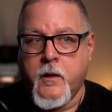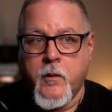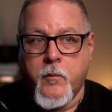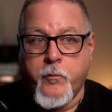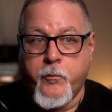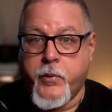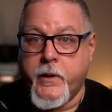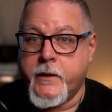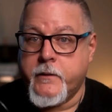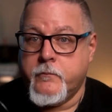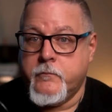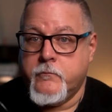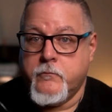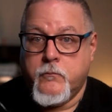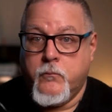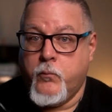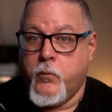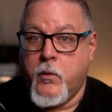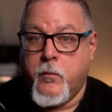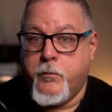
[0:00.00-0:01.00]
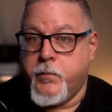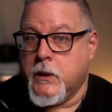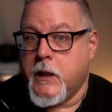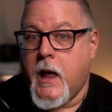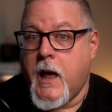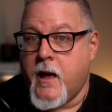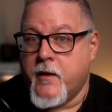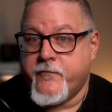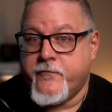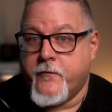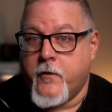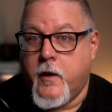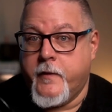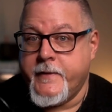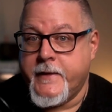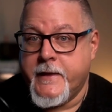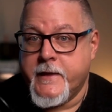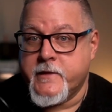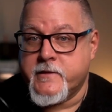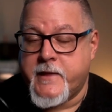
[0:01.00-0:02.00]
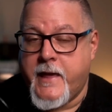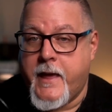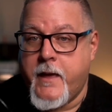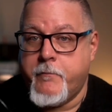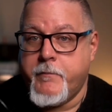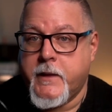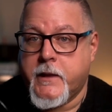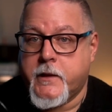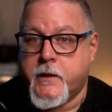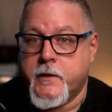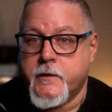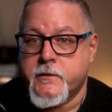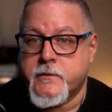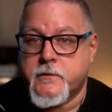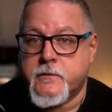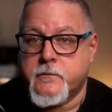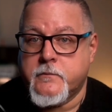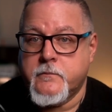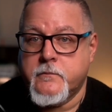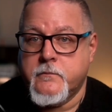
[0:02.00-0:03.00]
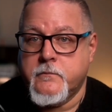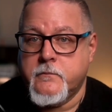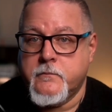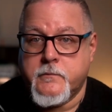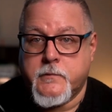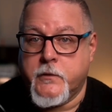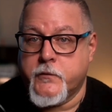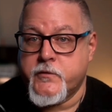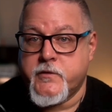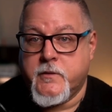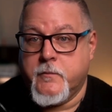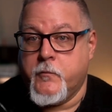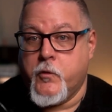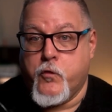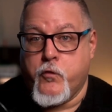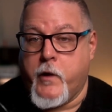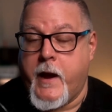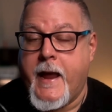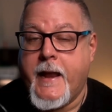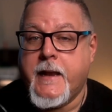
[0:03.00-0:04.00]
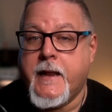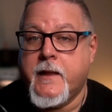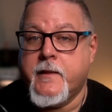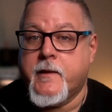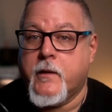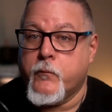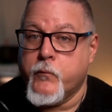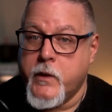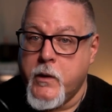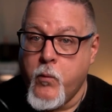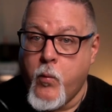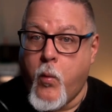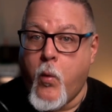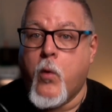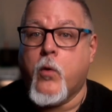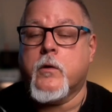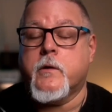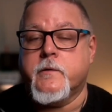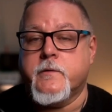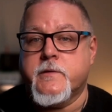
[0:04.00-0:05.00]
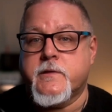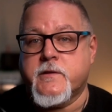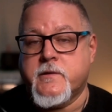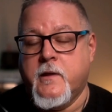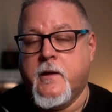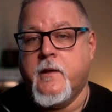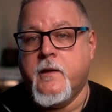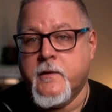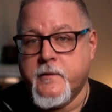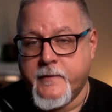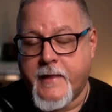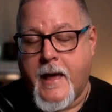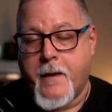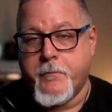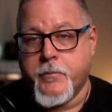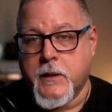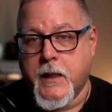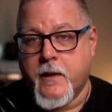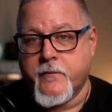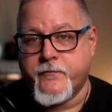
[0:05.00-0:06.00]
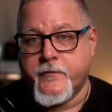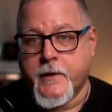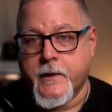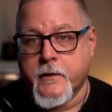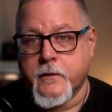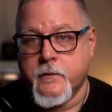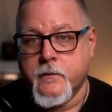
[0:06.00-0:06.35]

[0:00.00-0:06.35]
but will bluff on the exam because there's some grading that rewards that bluffing.